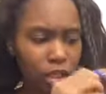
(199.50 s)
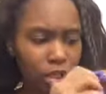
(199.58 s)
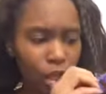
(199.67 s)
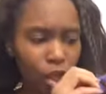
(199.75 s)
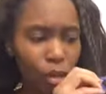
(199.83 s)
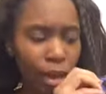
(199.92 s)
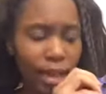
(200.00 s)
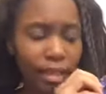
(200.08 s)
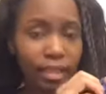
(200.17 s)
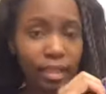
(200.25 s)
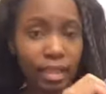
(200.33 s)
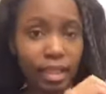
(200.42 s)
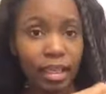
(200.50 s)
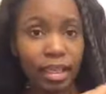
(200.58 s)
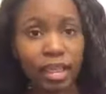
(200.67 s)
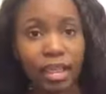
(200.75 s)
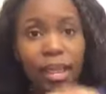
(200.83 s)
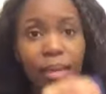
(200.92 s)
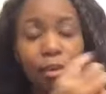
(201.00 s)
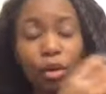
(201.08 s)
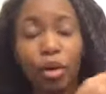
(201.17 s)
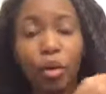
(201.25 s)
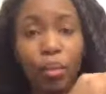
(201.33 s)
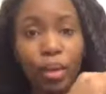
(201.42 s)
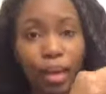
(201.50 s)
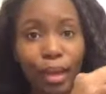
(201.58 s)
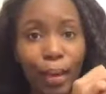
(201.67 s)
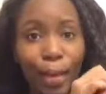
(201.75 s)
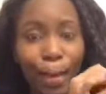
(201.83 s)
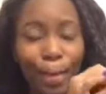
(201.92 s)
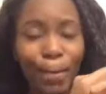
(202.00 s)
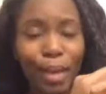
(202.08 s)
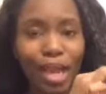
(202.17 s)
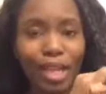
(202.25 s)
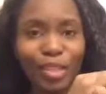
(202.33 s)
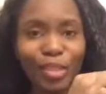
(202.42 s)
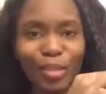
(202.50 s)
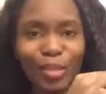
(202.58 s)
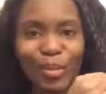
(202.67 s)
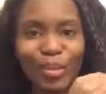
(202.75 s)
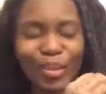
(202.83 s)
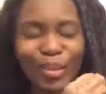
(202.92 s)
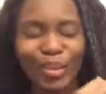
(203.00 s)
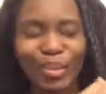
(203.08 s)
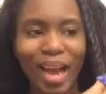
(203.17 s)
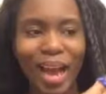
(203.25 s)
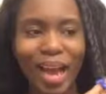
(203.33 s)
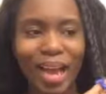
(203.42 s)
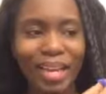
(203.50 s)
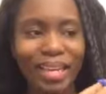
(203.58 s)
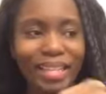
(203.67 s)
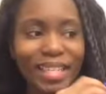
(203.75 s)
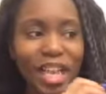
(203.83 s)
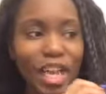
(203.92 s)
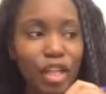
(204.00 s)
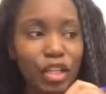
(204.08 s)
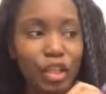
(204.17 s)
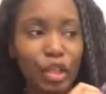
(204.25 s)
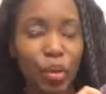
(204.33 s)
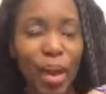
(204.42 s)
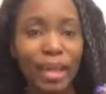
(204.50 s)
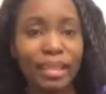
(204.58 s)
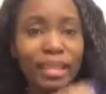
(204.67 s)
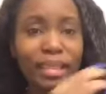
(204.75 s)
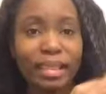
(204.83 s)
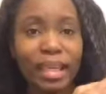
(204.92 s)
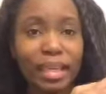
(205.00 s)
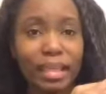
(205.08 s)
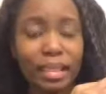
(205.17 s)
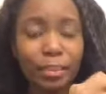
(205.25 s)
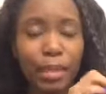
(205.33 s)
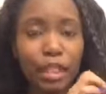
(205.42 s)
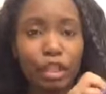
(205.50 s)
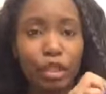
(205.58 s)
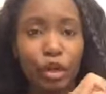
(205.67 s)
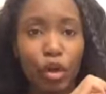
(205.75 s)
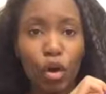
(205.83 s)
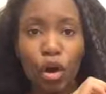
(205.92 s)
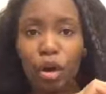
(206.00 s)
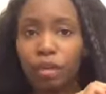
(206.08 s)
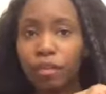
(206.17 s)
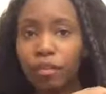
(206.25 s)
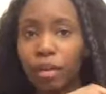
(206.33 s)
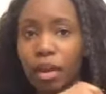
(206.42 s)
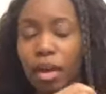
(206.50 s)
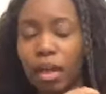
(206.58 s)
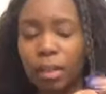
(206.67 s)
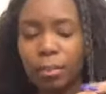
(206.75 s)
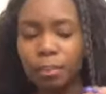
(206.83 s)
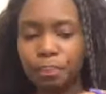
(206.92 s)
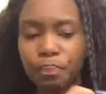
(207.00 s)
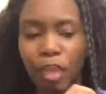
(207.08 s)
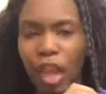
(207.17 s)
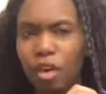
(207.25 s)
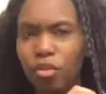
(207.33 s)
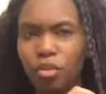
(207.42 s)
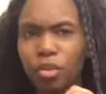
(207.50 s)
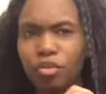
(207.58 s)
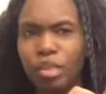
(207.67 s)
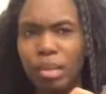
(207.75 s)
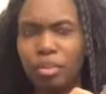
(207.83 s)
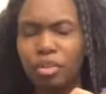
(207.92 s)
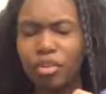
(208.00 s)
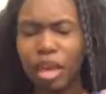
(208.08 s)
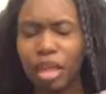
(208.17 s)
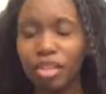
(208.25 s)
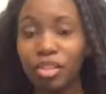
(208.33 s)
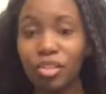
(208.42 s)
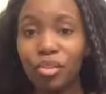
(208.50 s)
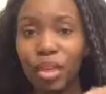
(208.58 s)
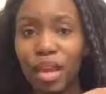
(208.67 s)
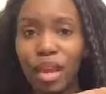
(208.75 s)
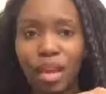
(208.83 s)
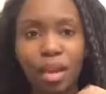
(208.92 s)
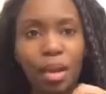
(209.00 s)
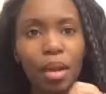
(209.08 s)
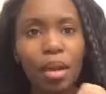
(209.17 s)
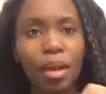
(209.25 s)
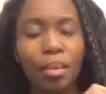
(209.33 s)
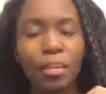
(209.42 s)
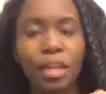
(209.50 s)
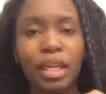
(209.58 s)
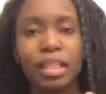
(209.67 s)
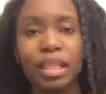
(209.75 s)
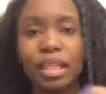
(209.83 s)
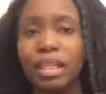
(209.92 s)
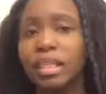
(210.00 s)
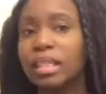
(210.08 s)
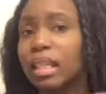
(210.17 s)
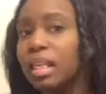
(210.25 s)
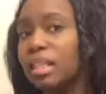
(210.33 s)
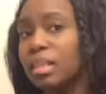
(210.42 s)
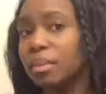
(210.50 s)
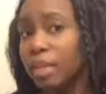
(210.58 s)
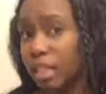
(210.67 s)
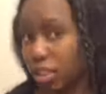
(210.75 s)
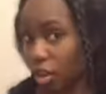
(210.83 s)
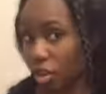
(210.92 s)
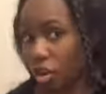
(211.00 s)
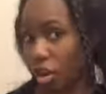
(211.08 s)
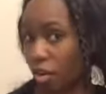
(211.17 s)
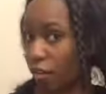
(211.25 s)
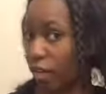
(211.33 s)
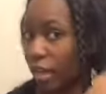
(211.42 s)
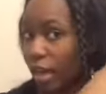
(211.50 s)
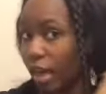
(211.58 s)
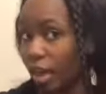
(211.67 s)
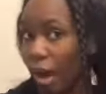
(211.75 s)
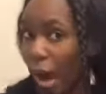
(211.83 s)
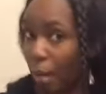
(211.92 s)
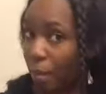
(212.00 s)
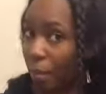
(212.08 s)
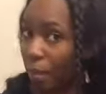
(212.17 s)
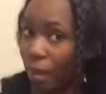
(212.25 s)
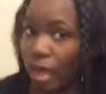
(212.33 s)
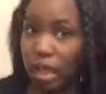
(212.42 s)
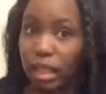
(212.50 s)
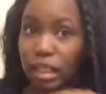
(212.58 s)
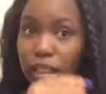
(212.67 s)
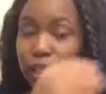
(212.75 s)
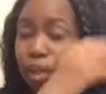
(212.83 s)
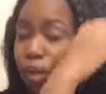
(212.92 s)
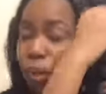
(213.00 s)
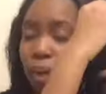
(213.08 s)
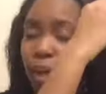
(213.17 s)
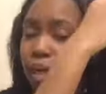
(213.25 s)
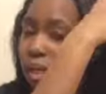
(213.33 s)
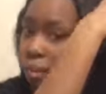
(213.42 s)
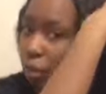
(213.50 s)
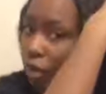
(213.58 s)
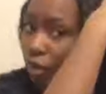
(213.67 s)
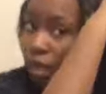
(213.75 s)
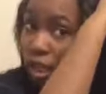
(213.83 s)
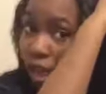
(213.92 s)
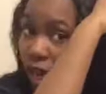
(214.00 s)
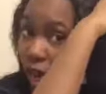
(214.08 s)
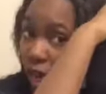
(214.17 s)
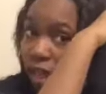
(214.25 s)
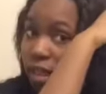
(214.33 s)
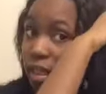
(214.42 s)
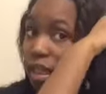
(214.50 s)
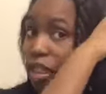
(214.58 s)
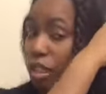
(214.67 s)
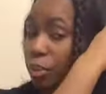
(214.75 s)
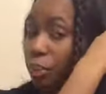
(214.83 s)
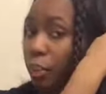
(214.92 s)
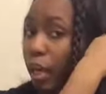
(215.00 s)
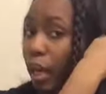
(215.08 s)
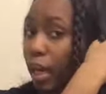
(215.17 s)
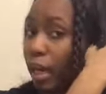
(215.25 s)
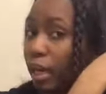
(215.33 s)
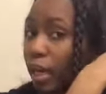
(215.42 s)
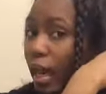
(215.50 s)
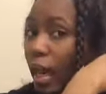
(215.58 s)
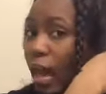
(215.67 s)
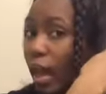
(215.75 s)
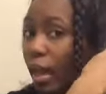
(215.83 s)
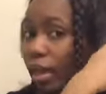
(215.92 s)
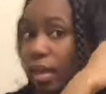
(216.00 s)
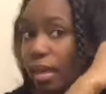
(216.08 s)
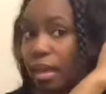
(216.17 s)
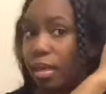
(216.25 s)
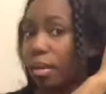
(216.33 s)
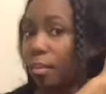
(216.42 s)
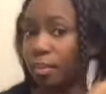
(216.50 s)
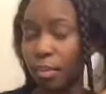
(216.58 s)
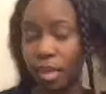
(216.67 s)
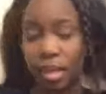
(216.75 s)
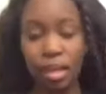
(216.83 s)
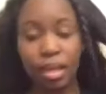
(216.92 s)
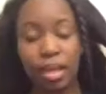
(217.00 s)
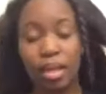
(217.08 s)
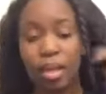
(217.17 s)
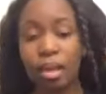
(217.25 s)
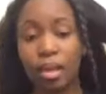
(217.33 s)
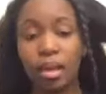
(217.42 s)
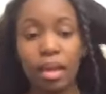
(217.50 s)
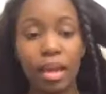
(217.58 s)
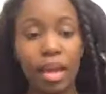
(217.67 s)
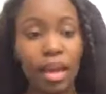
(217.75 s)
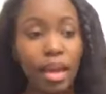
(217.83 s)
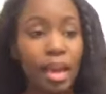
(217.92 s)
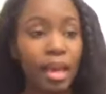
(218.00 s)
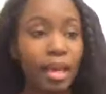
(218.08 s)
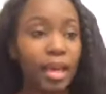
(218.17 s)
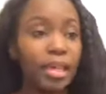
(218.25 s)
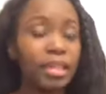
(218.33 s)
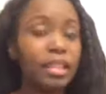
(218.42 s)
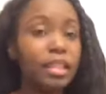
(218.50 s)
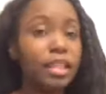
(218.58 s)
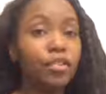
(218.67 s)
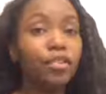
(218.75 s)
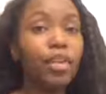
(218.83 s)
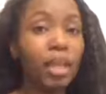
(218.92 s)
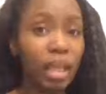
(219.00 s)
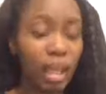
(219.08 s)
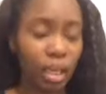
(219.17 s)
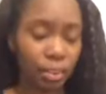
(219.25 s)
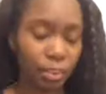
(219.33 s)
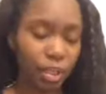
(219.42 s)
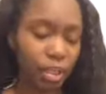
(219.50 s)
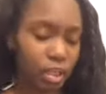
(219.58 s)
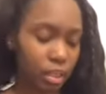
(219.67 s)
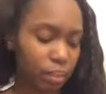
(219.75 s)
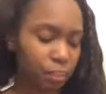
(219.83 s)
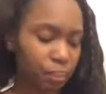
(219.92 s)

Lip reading: So I did end up going back to school, you guys. So I did take a semester off. I don't know if some of you guys knew that. But yes, I did take a semester off. And now I'm still in community college, but I am at a different campus.